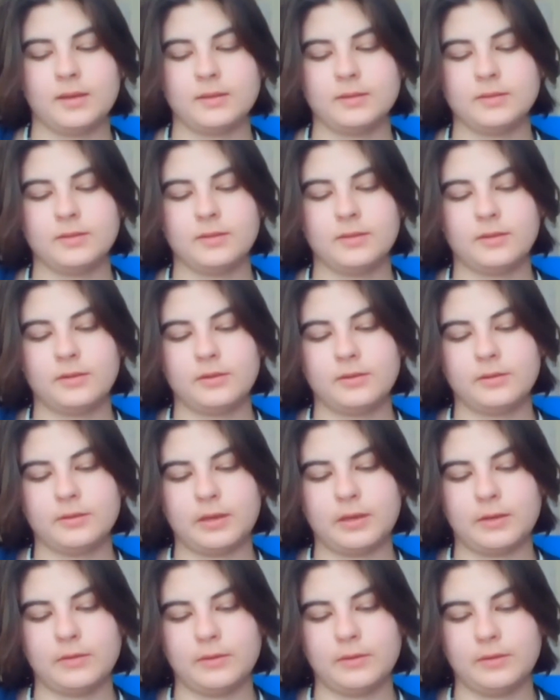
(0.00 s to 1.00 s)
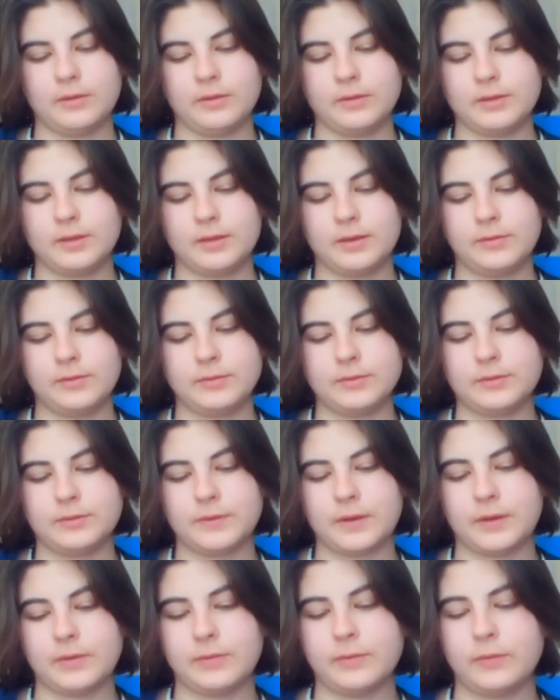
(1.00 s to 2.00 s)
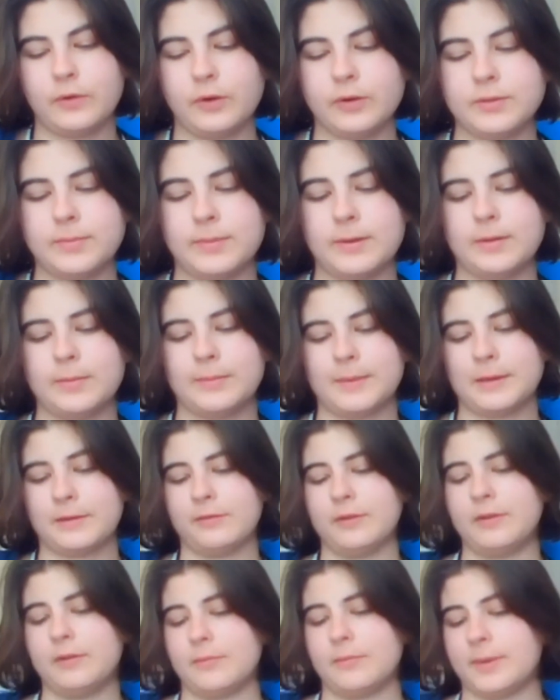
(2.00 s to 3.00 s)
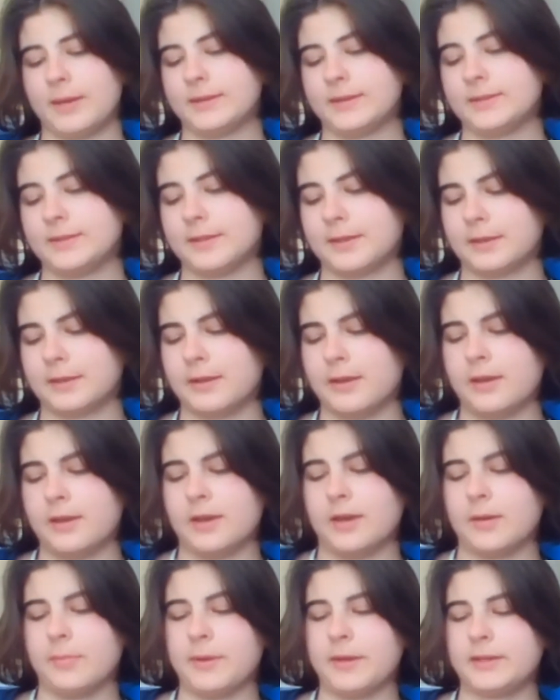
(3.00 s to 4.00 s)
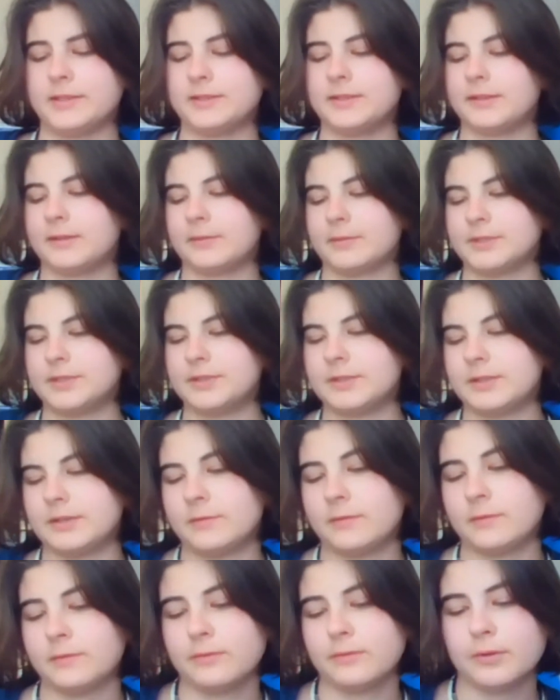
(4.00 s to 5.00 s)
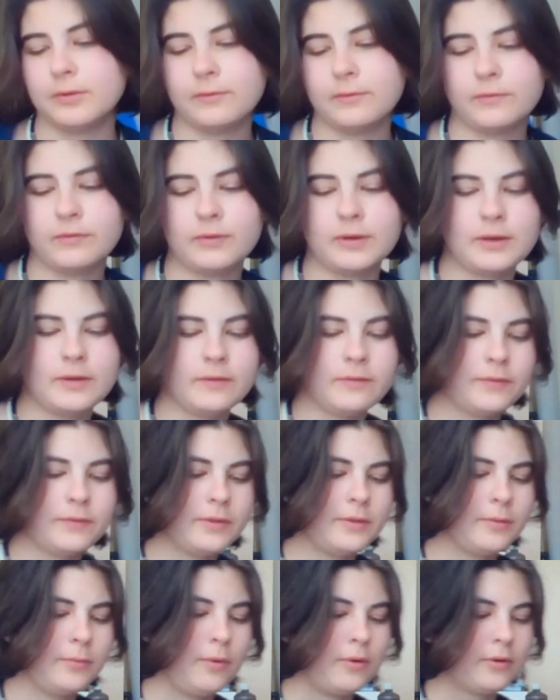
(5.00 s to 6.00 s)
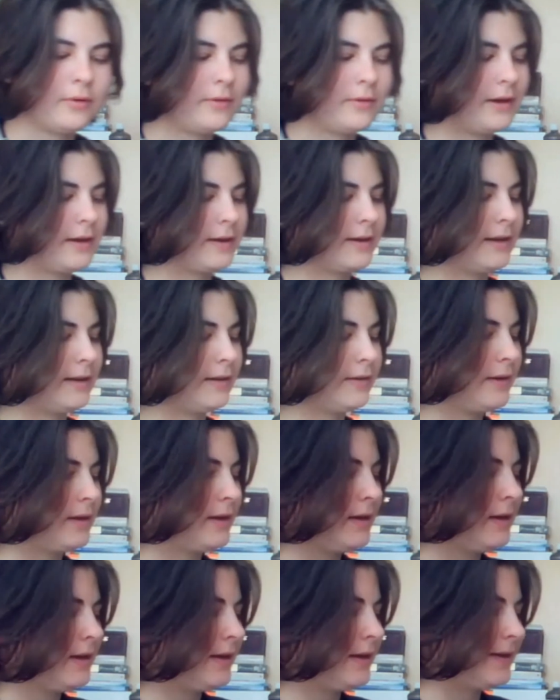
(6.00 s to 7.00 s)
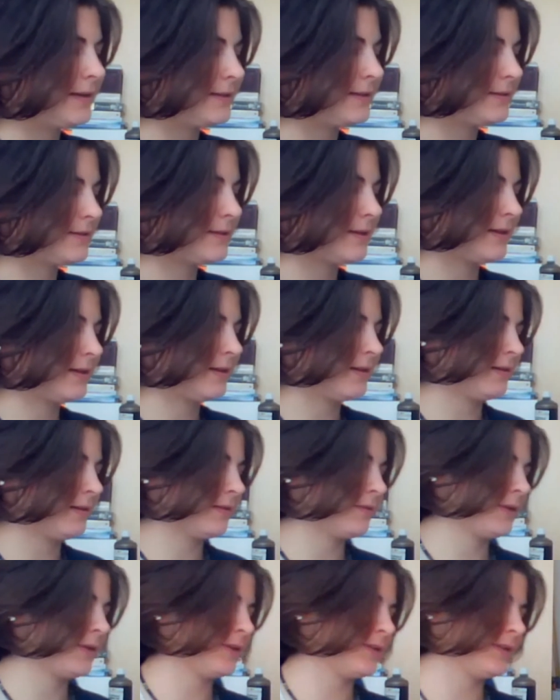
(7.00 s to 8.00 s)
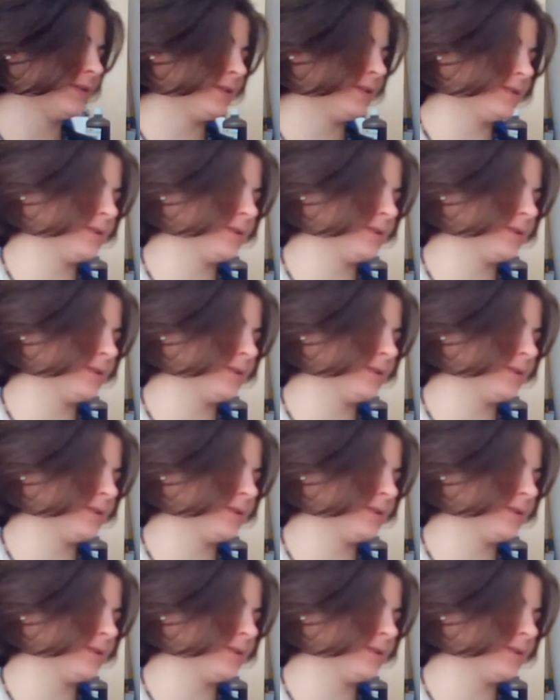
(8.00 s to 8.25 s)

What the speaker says: so I thought about my favourite painting, a painting which is in room 3 of the Walker Art Gallery. It is titled Virgin in